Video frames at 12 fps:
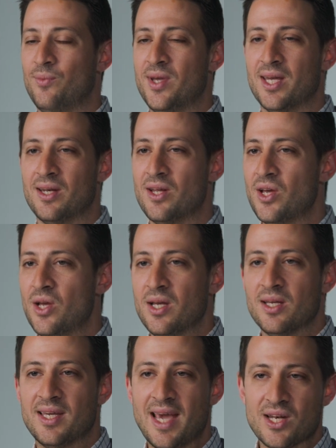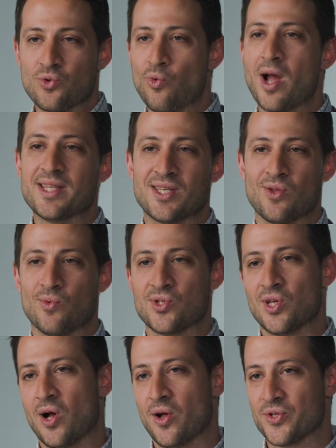we can get right to the
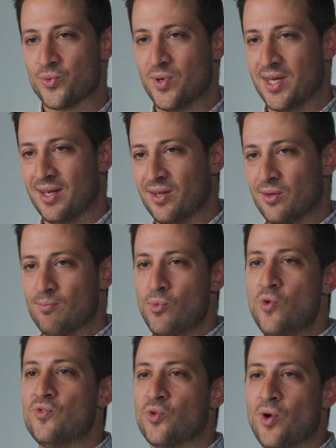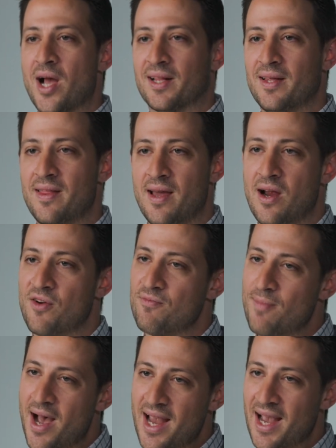results. We can move directly there. If
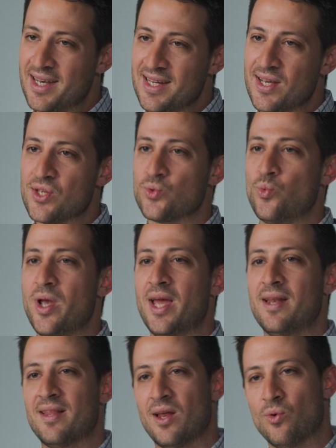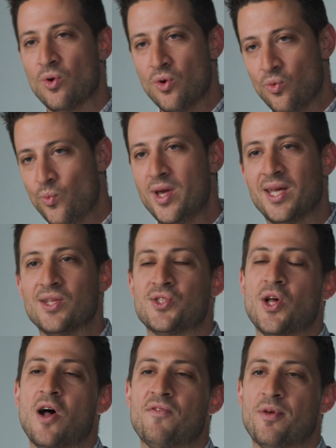my ideas win, then we can
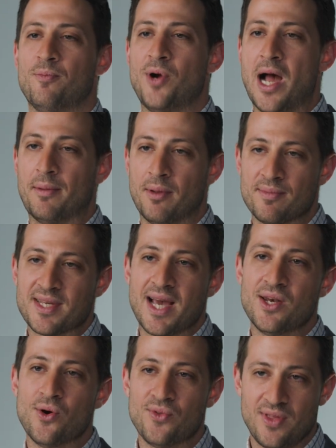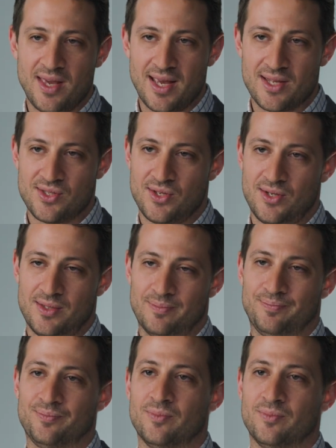solve the problems. I know the answer.